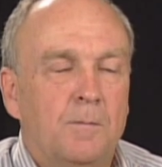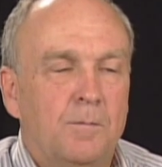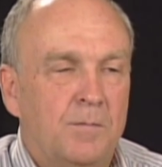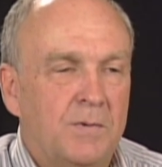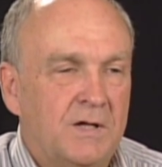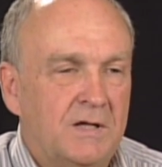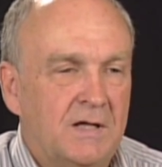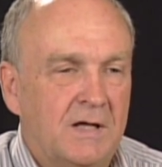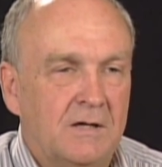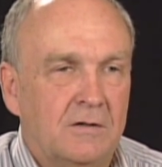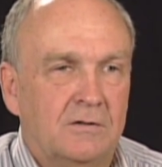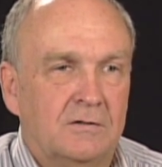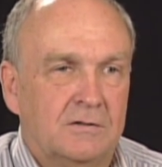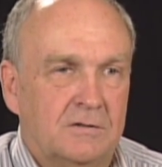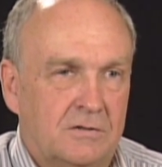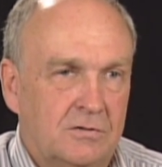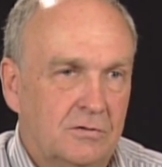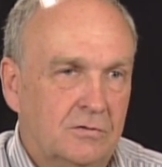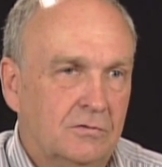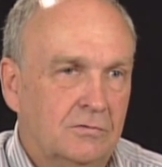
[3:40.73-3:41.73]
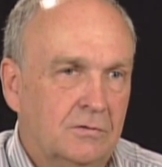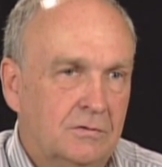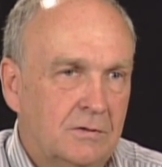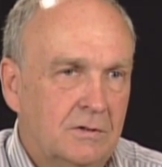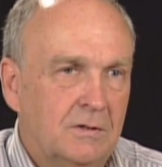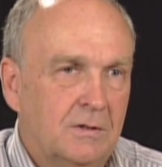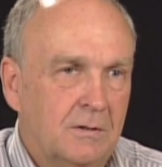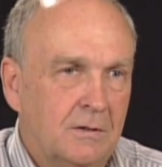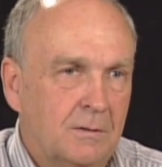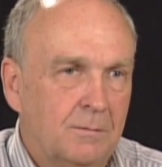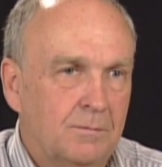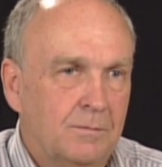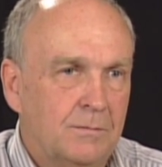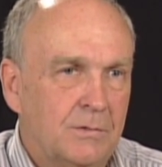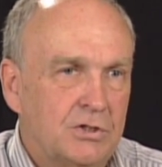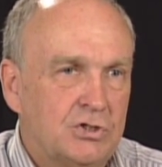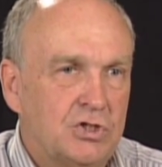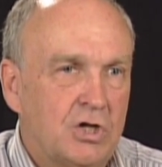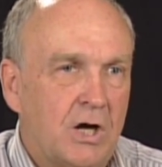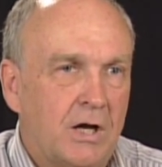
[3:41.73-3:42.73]
be held to a
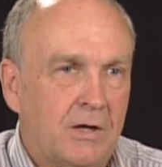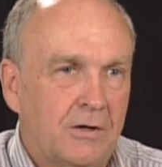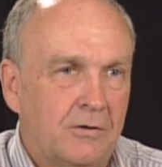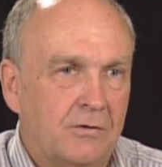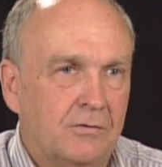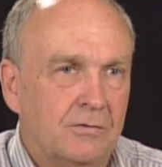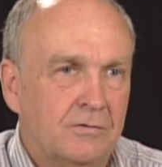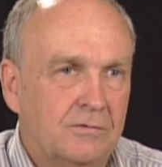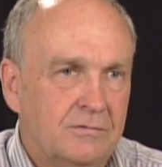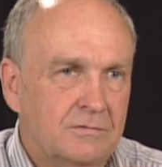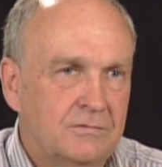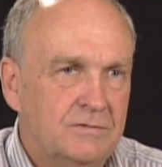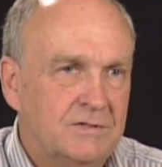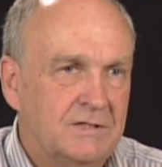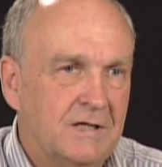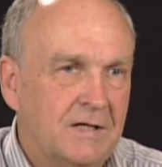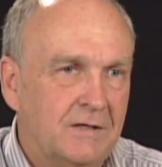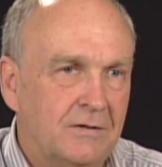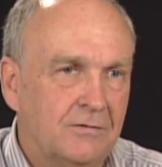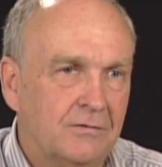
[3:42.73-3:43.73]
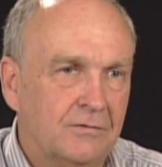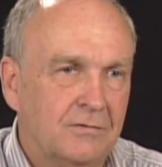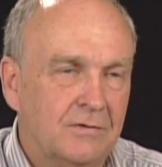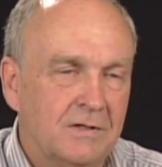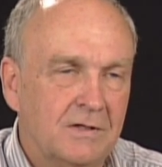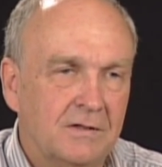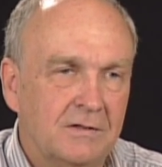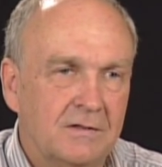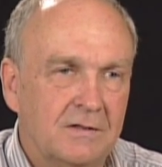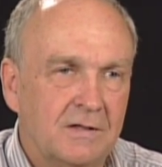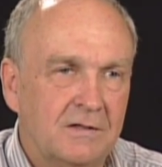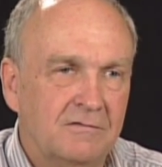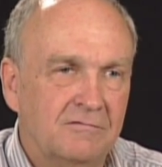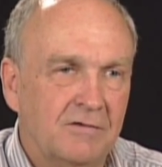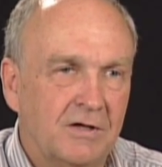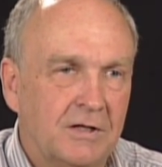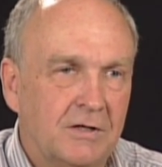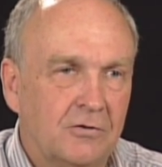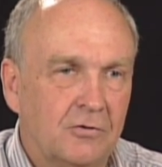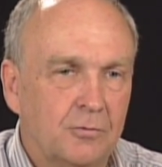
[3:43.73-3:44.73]
much higher standard than
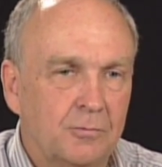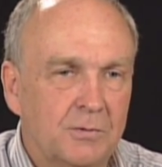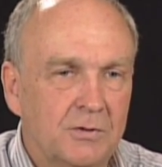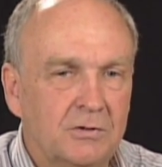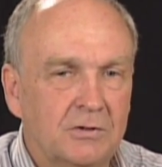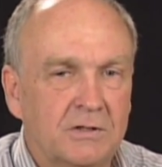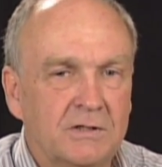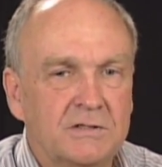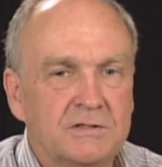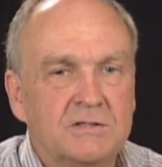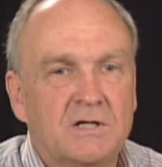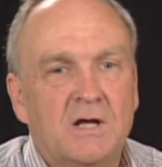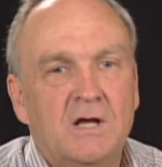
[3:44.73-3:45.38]
regular buildings.